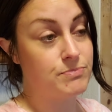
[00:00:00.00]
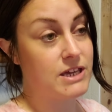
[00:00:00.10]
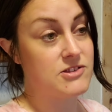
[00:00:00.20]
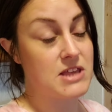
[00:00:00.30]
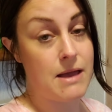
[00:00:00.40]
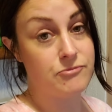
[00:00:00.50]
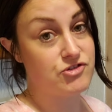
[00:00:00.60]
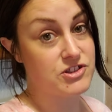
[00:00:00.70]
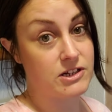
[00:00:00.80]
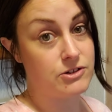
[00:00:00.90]
because I'm
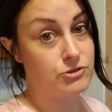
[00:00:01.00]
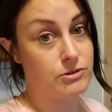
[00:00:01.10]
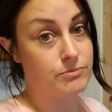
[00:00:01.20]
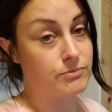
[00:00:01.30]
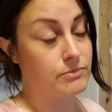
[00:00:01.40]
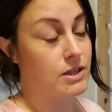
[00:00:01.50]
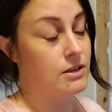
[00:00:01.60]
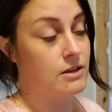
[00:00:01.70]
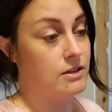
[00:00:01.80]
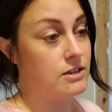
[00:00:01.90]
just gonna do them.
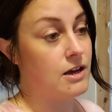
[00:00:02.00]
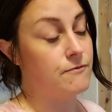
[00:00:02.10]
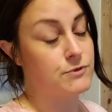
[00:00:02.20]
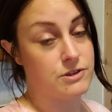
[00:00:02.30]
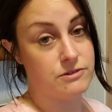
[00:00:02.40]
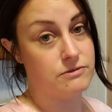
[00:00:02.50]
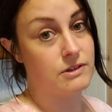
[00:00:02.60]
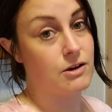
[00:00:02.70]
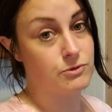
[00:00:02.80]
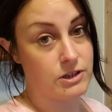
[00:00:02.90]
Not for,
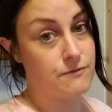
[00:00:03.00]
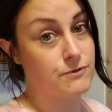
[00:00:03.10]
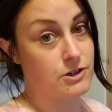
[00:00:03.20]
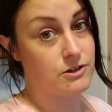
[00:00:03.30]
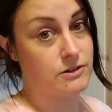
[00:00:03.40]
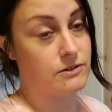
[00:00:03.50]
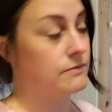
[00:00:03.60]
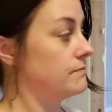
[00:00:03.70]
not really for.